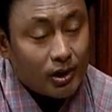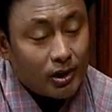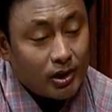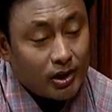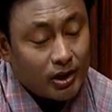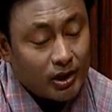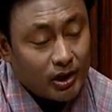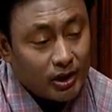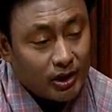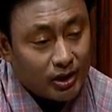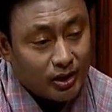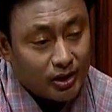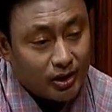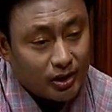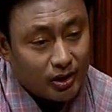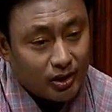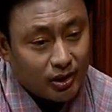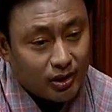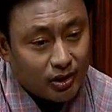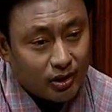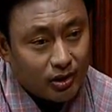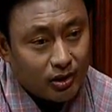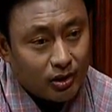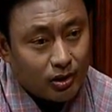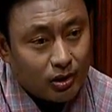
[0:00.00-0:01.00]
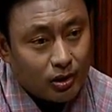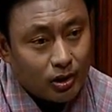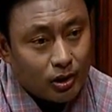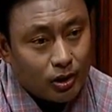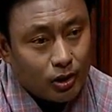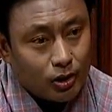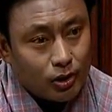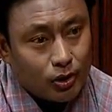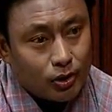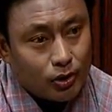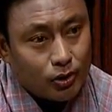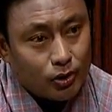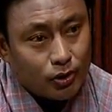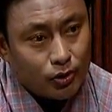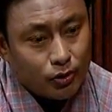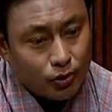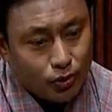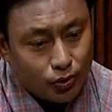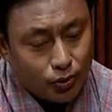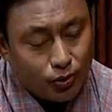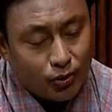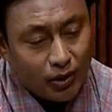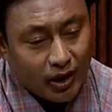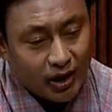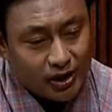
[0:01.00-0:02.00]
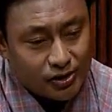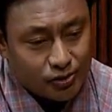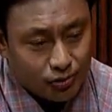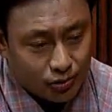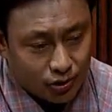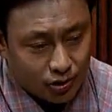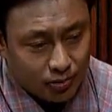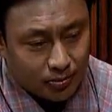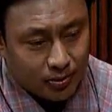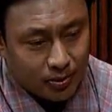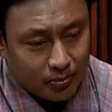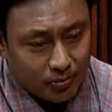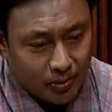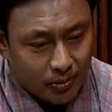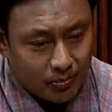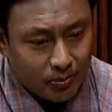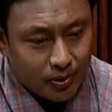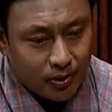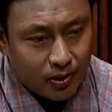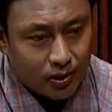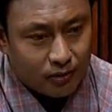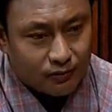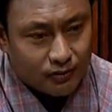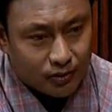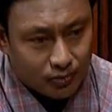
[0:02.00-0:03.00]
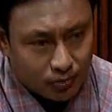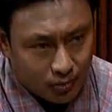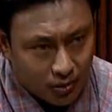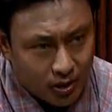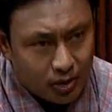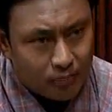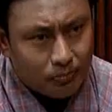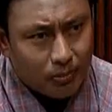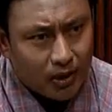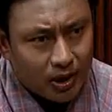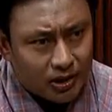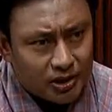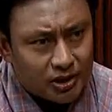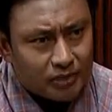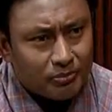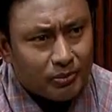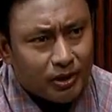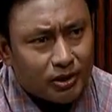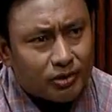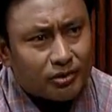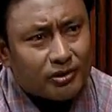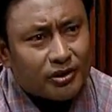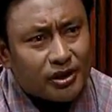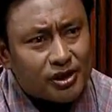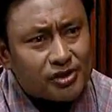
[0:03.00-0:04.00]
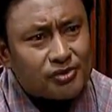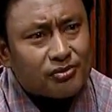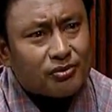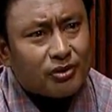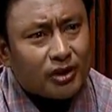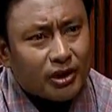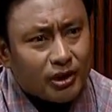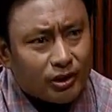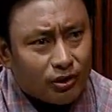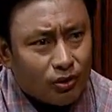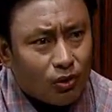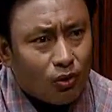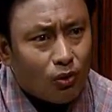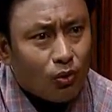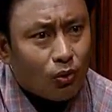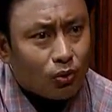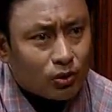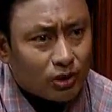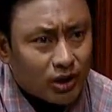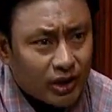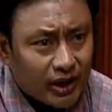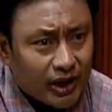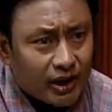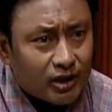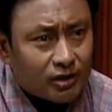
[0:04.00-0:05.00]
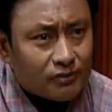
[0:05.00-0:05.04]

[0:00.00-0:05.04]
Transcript: And you, as honorable member of the ruling party, may not necessarily know the kind